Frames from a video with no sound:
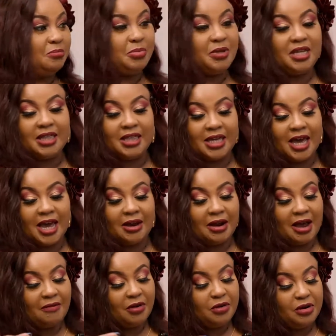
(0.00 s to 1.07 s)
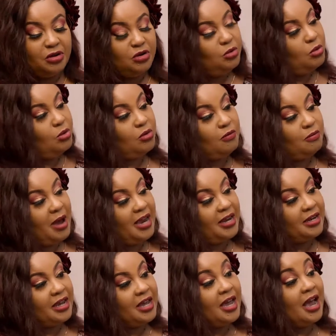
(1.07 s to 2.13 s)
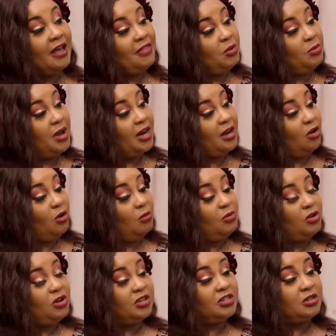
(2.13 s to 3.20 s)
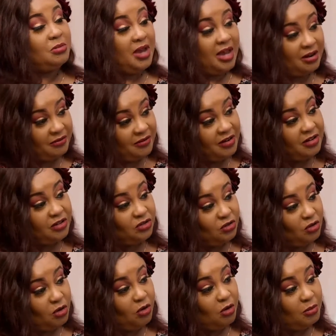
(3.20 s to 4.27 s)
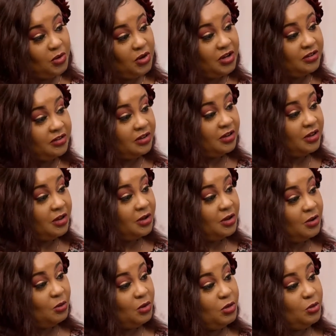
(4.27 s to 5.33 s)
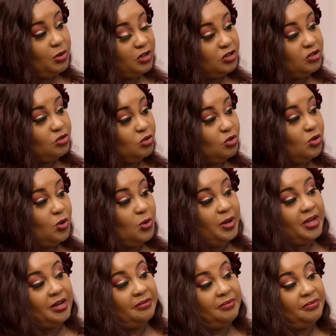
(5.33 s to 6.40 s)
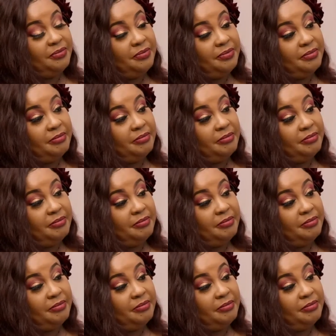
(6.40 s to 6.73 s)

Yeah. Be there. Have a renewal of mind. Yeah. And then we had a community. We had a very strong community with which to grow in. Yeah.